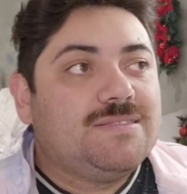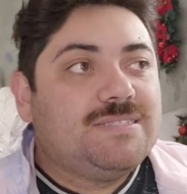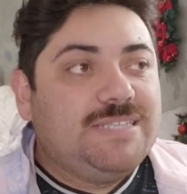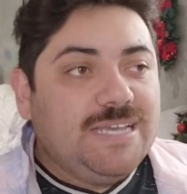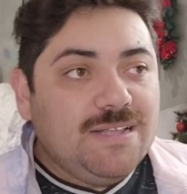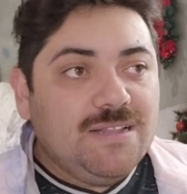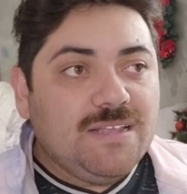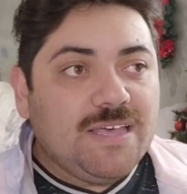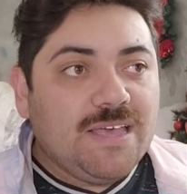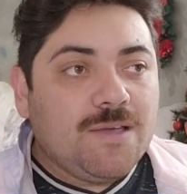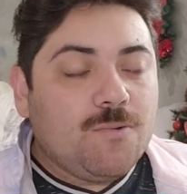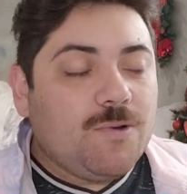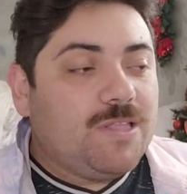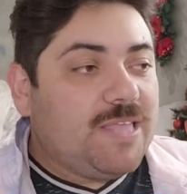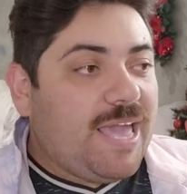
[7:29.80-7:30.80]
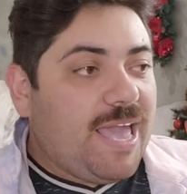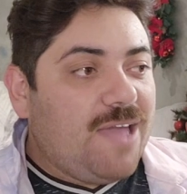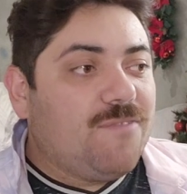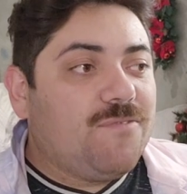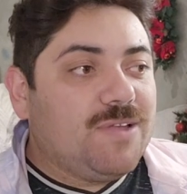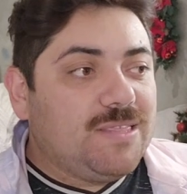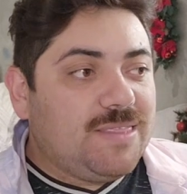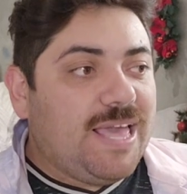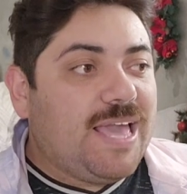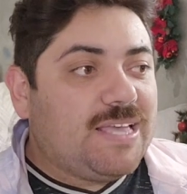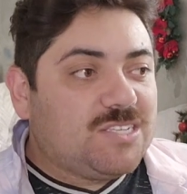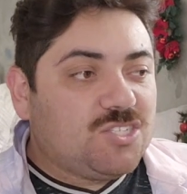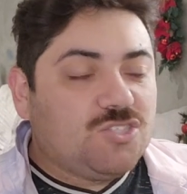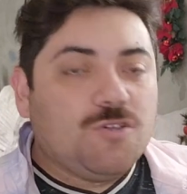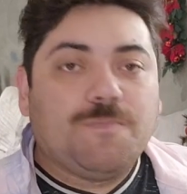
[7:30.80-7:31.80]
dealing with everyday
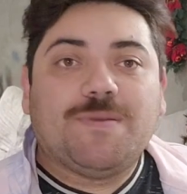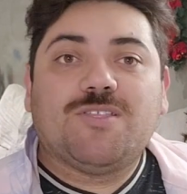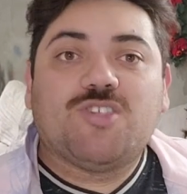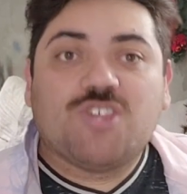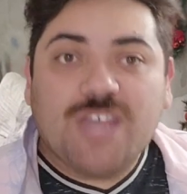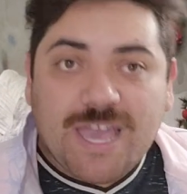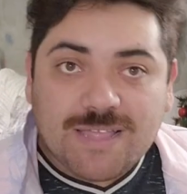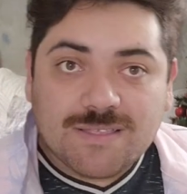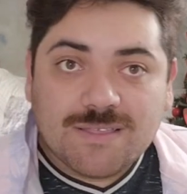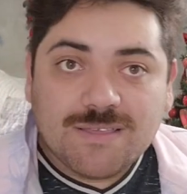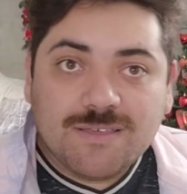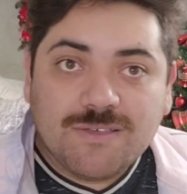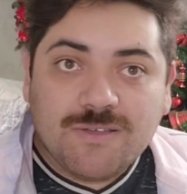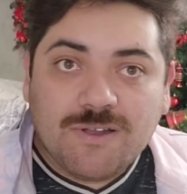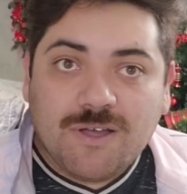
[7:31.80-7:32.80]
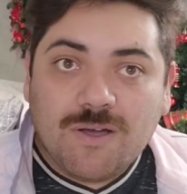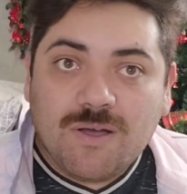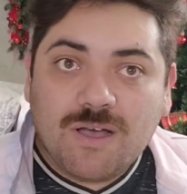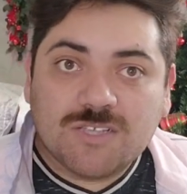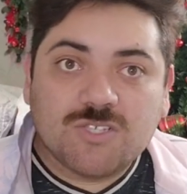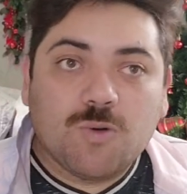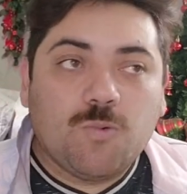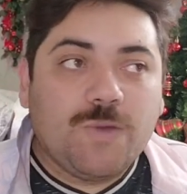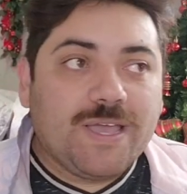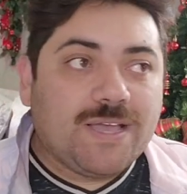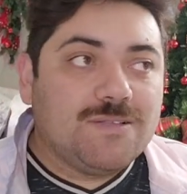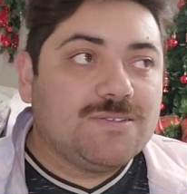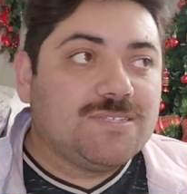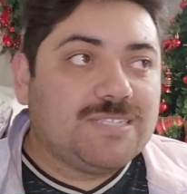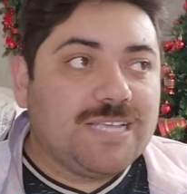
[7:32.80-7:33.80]
stupid shit, you know? So we
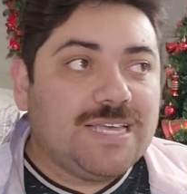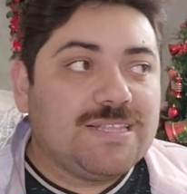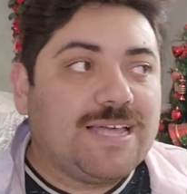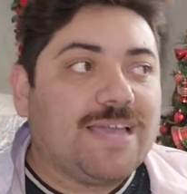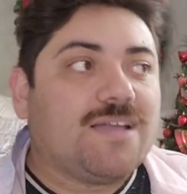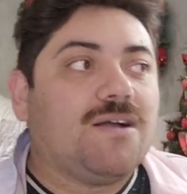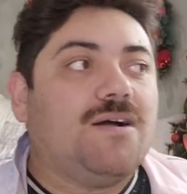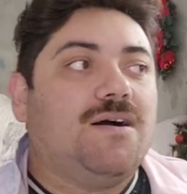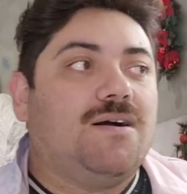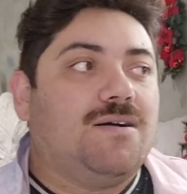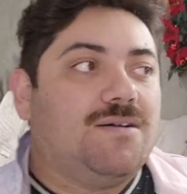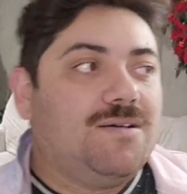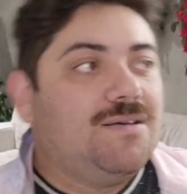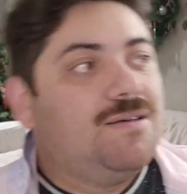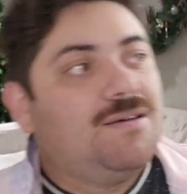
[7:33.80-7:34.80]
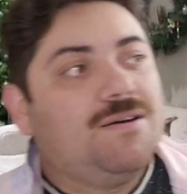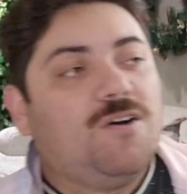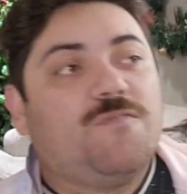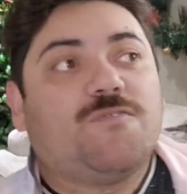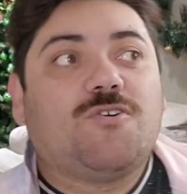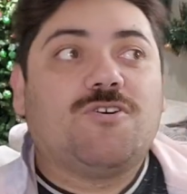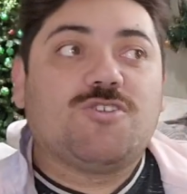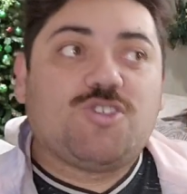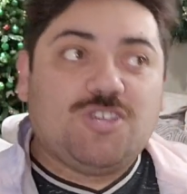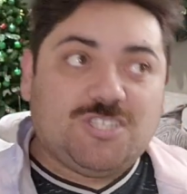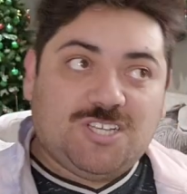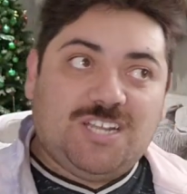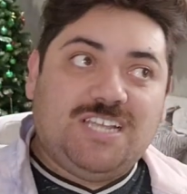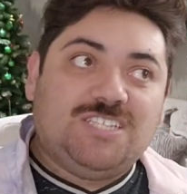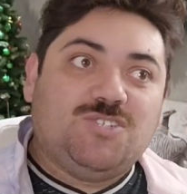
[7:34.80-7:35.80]
could see, like, oh, of course she's
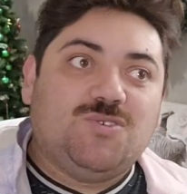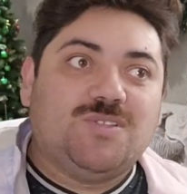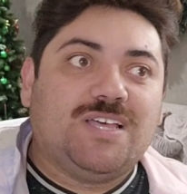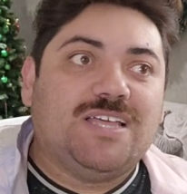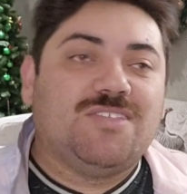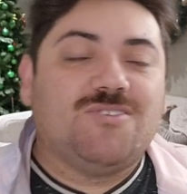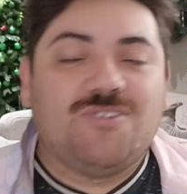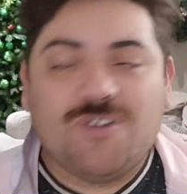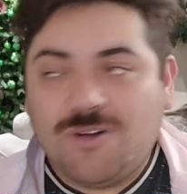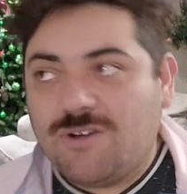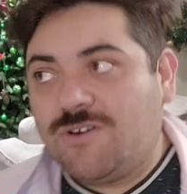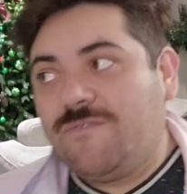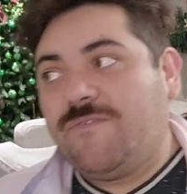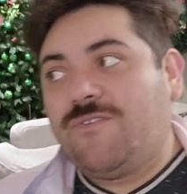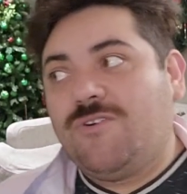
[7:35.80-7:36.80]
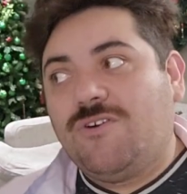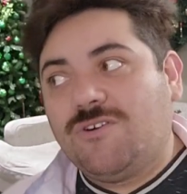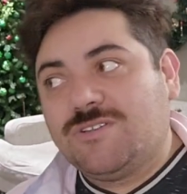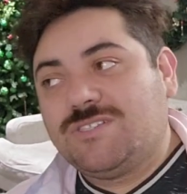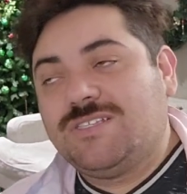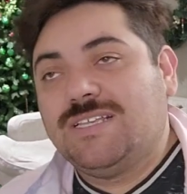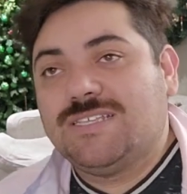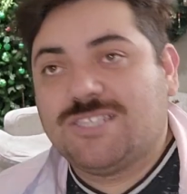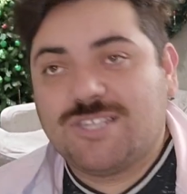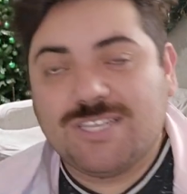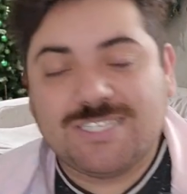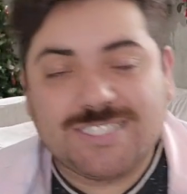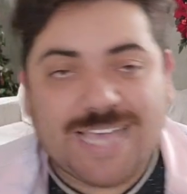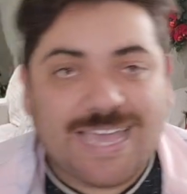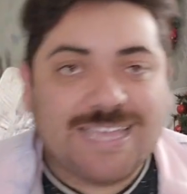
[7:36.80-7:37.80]
gonna do that, you know? Or of course this,
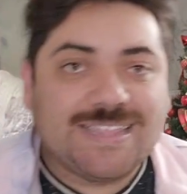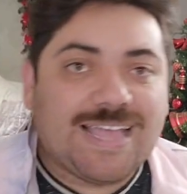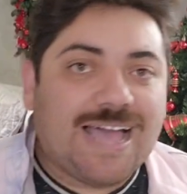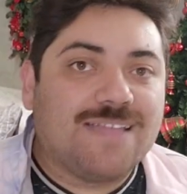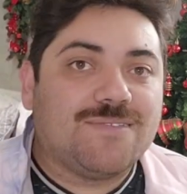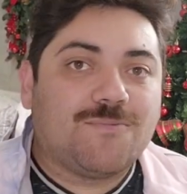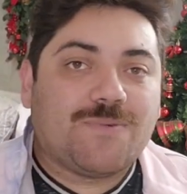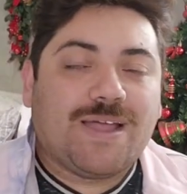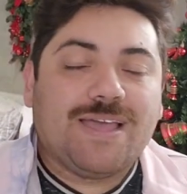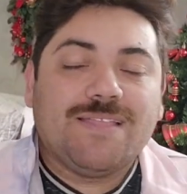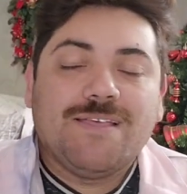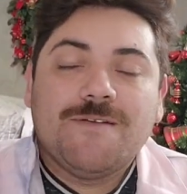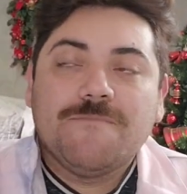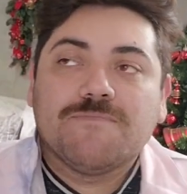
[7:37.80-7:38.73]
she's saying that, right?